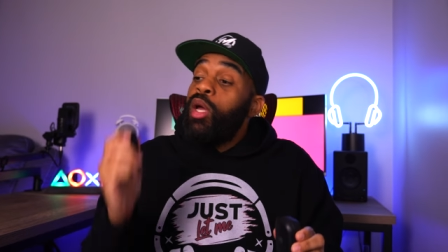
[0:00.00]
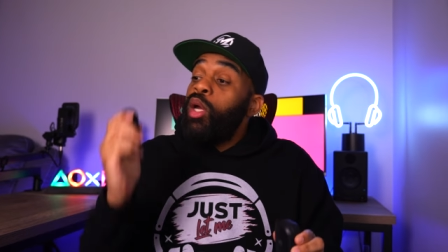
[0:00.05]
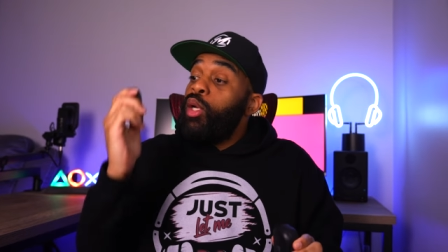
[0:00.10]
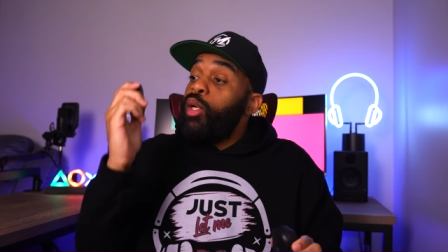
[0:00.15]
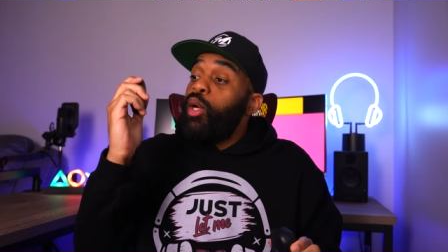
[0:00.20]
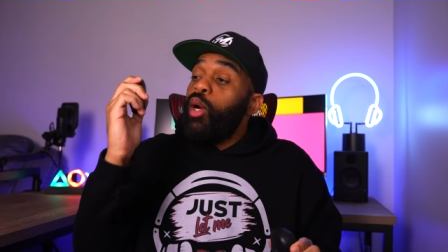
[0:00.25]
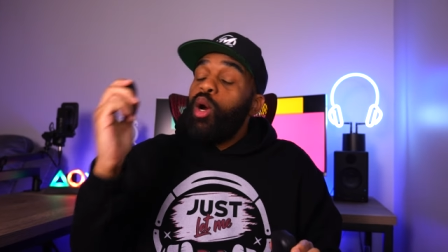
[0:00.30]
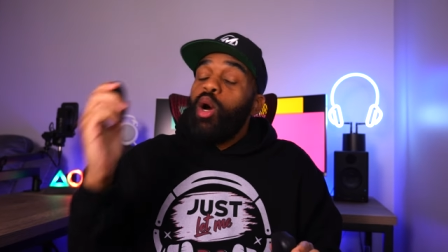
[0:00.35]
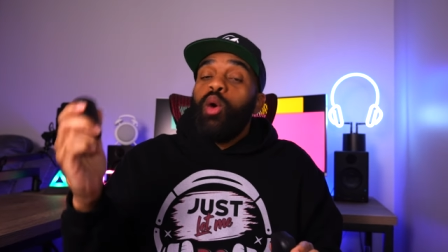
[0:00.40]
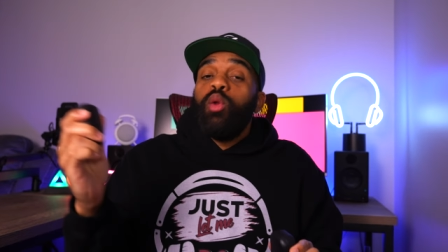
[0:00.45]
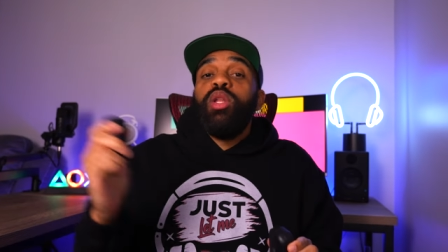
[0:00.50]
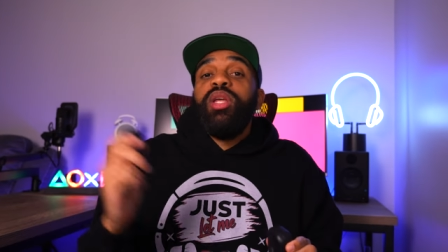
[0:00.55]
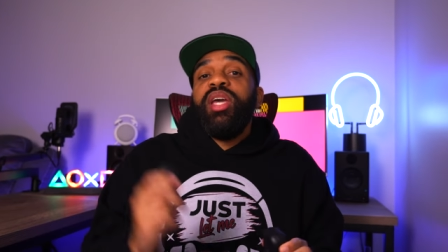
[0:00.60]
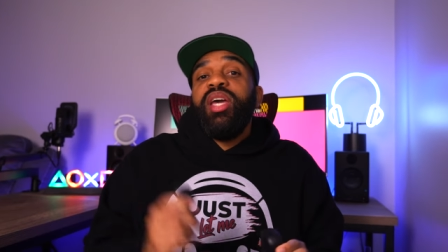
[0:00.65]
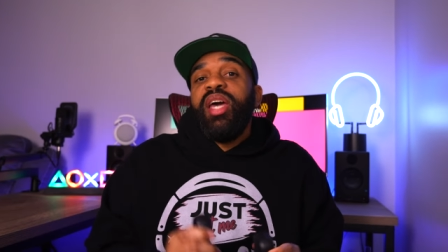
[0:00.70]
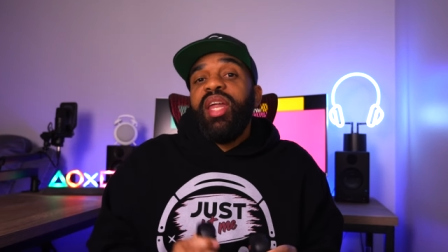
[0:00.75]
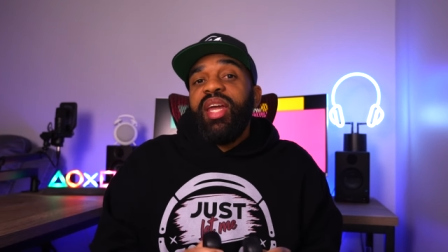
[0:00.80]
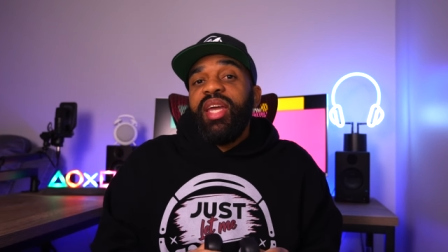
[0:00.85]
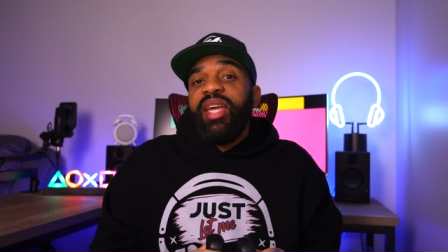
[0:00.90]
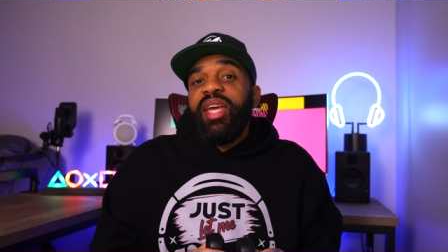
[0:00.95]
you're only
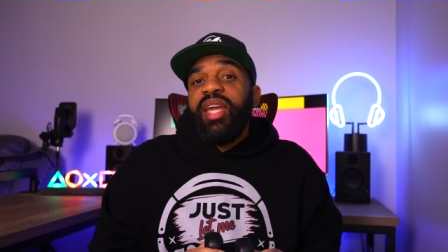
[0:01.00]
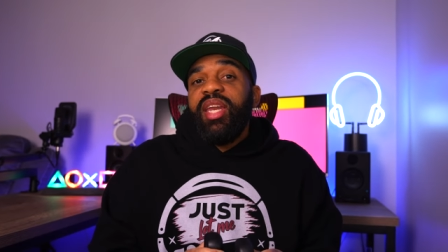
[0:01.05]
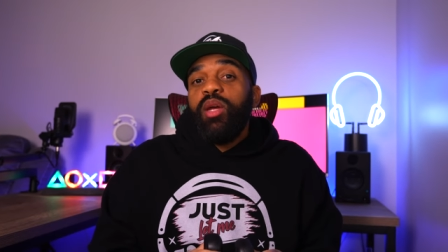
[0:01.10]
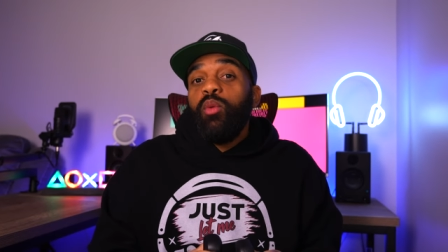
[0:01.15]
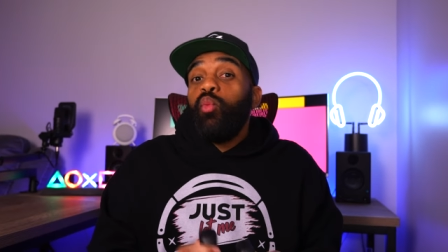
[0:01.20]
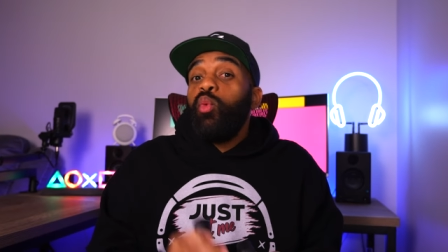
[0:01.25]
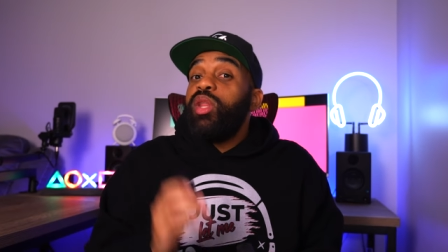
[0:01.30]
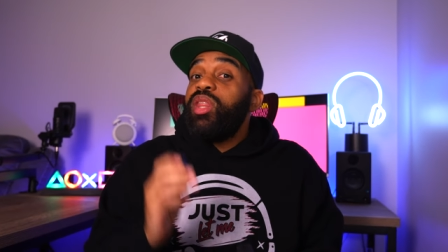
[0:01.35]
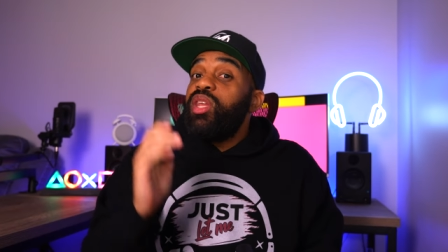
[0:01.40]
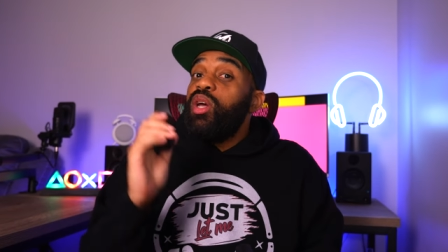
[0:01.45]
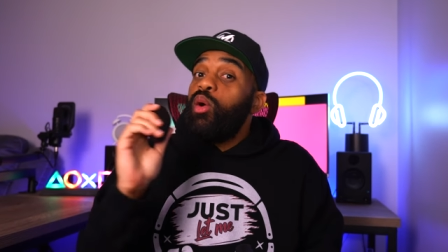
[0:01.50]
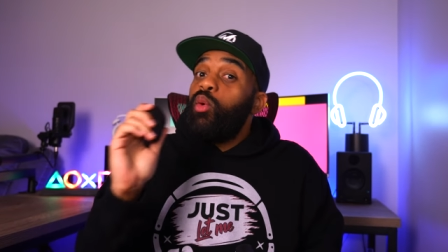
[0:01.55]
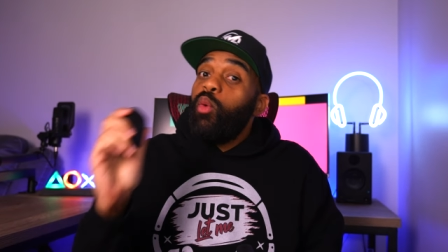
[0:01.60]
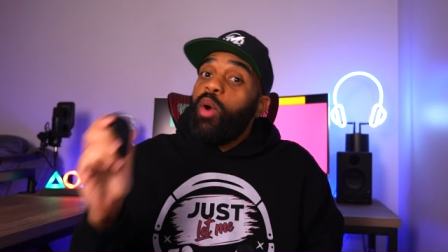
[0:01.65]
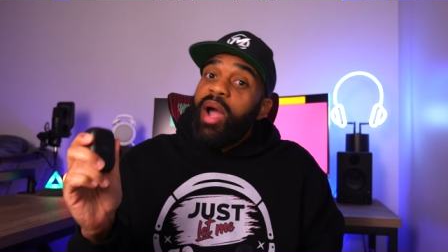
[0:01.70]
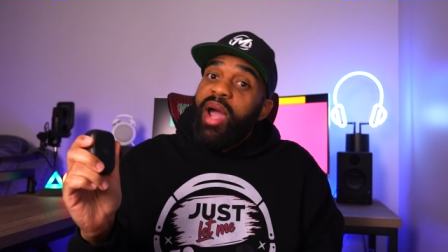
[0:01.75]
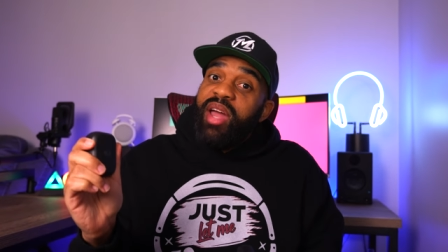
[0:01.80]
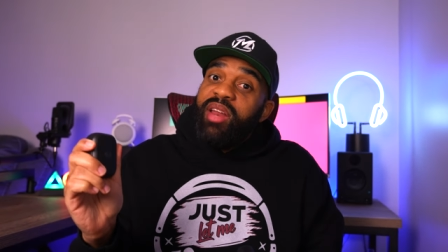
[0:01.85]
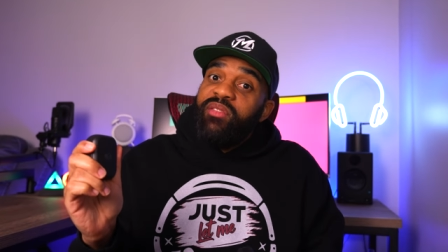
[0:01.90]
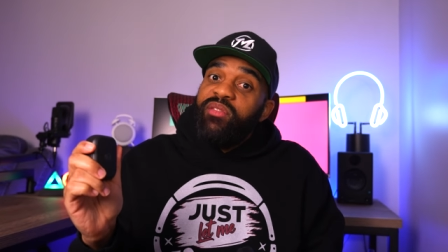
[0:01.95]
going to get it with the
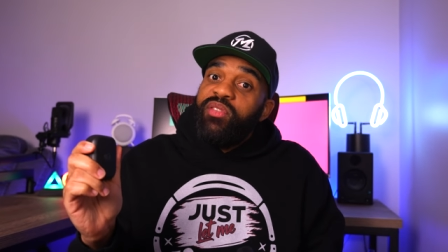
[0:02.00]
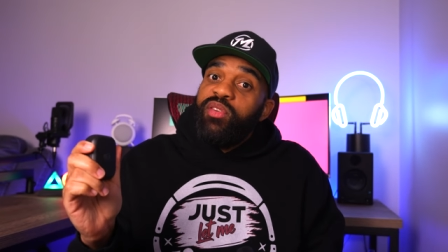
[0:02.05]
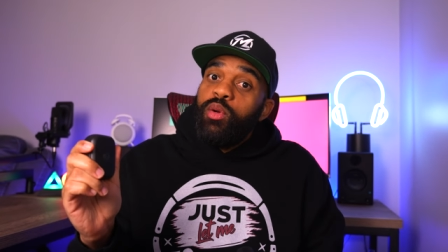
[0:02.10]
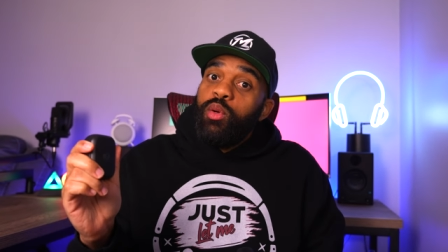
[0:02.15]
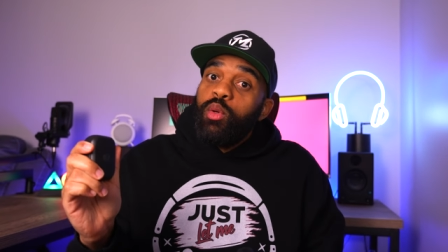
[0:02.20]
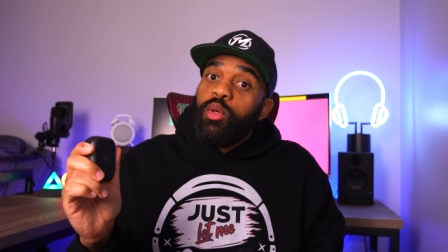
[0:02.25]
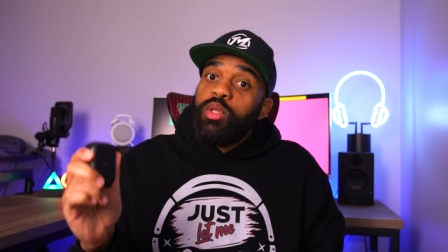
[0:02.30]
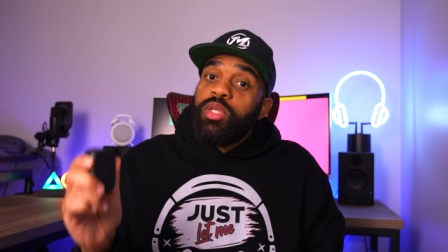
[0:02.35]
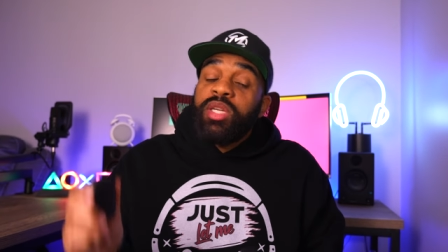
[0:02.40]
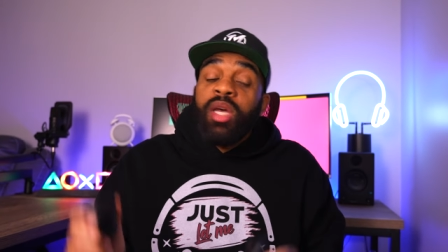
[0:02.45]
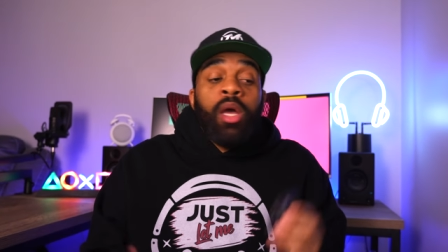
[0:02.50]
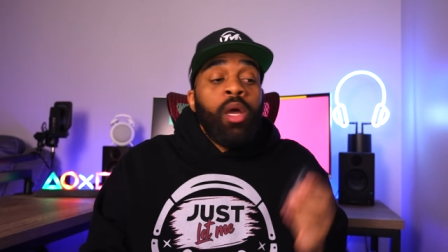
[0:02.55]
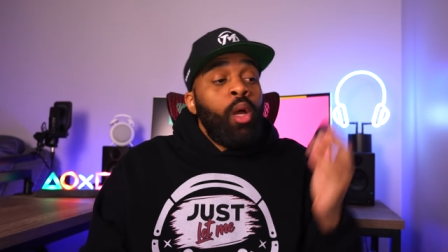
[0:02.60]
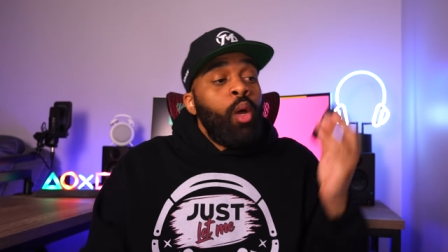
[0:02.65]
grind fuels